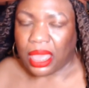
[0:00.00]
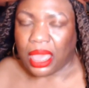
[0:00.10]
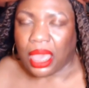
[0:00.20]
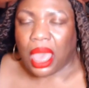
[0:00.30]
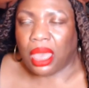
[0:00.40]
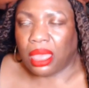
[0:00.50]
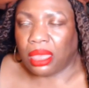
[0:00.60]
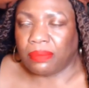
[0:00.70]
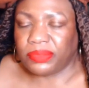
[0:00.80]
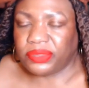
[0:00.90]

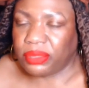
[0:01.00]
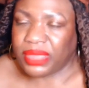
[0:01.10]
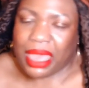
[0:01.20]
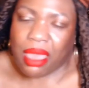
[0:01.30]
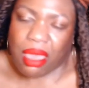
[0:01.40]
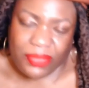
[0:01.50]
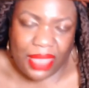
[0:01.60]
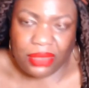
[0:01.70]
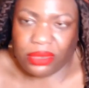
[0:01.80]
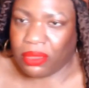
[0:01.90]
Um, so, yeah, on that
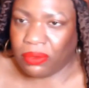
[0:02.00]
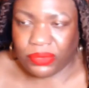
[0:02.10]
note,